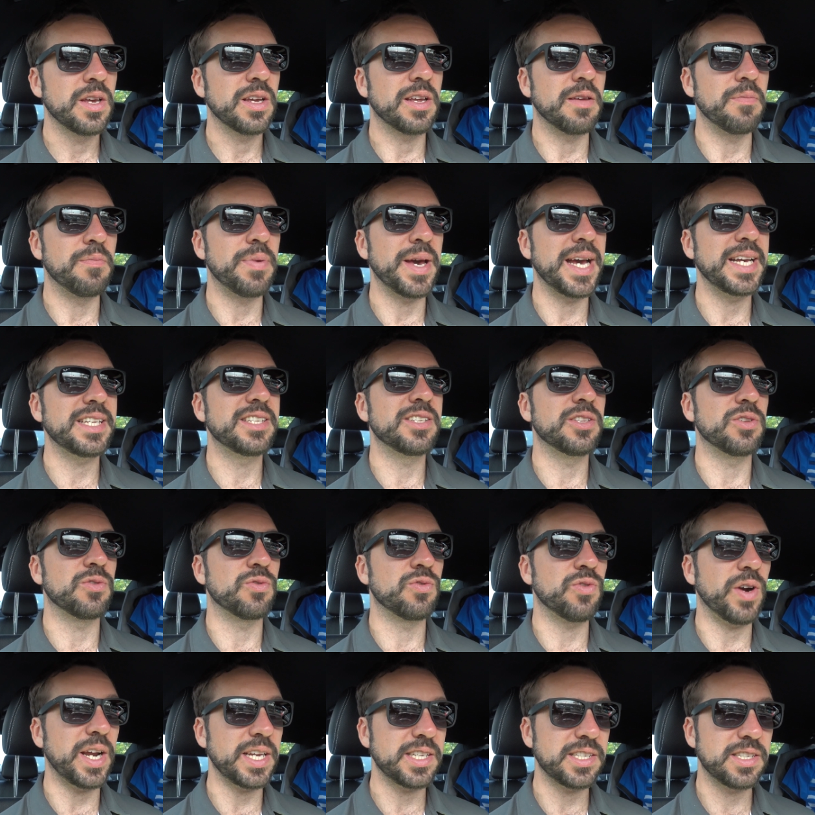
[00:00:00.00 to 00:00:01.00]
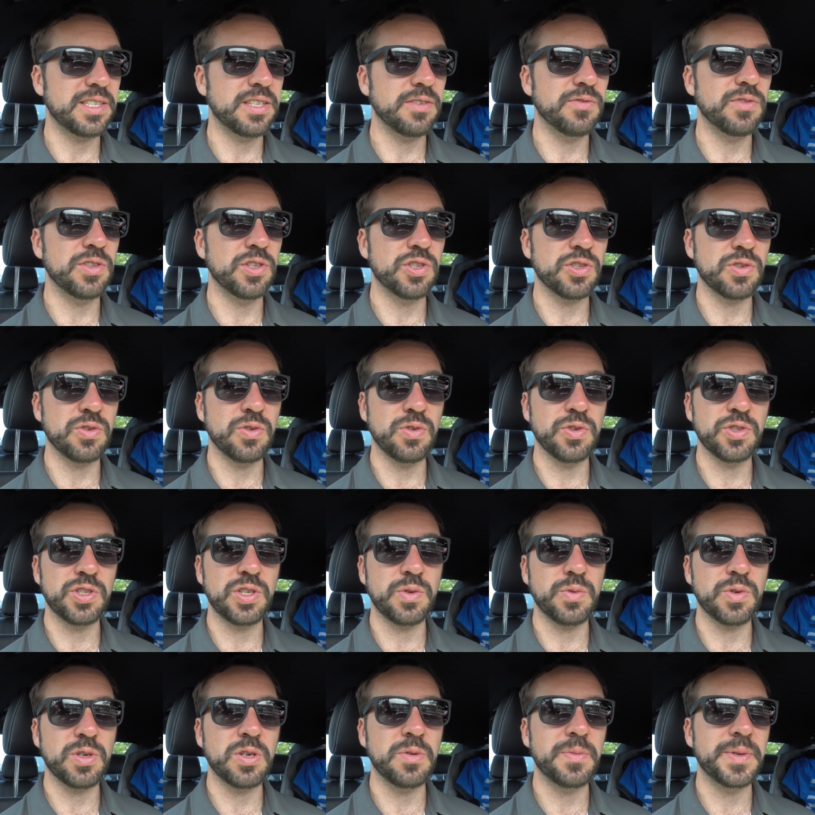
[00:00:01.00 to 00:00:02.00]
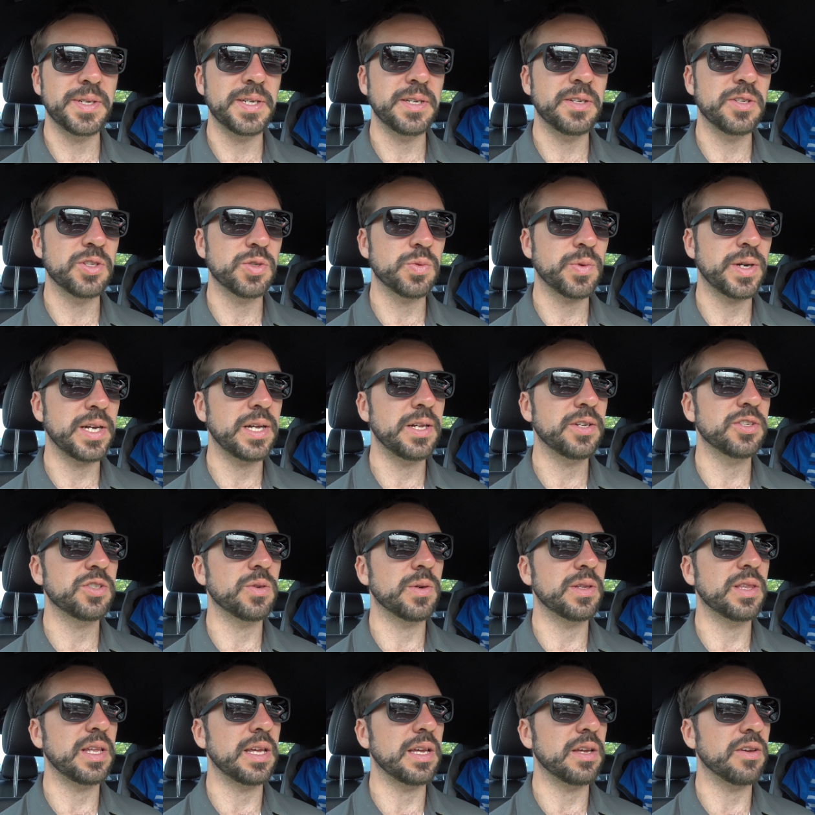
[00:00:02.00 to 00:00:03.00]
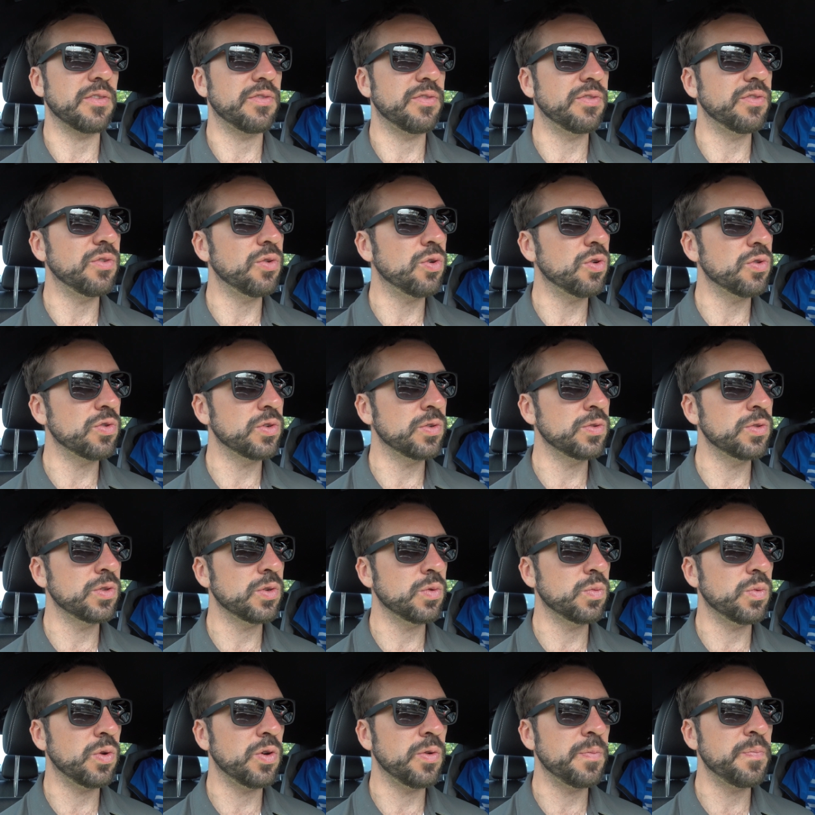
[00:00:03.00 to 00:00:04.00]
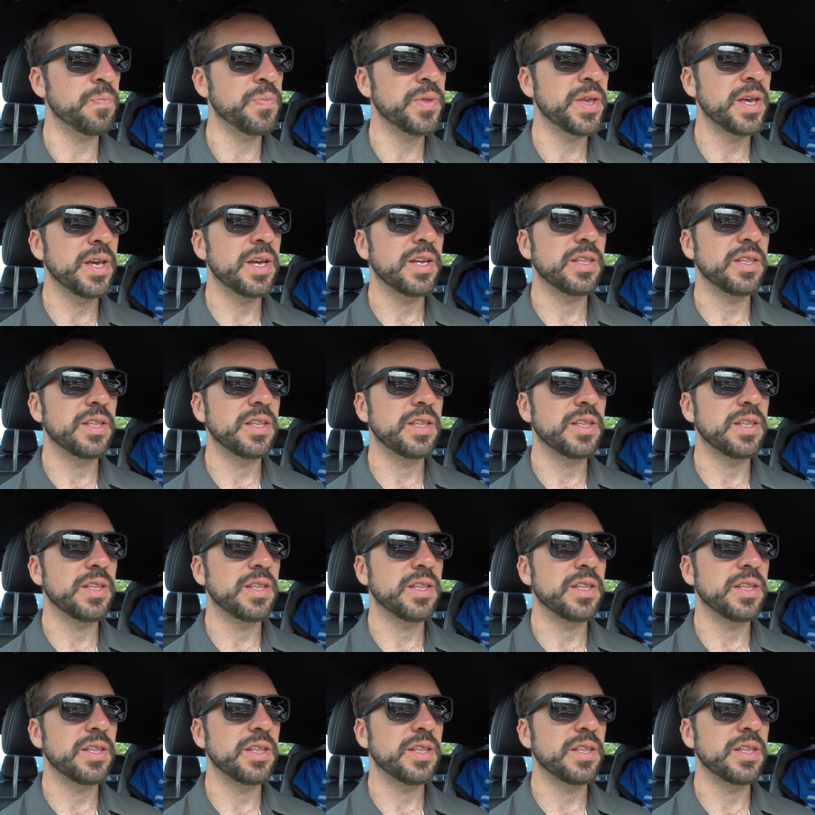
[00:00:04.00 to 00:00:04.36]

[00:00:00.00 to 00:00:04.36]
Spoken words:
compared to the rest of the scores that were coming in as well. So I think 4 under 1.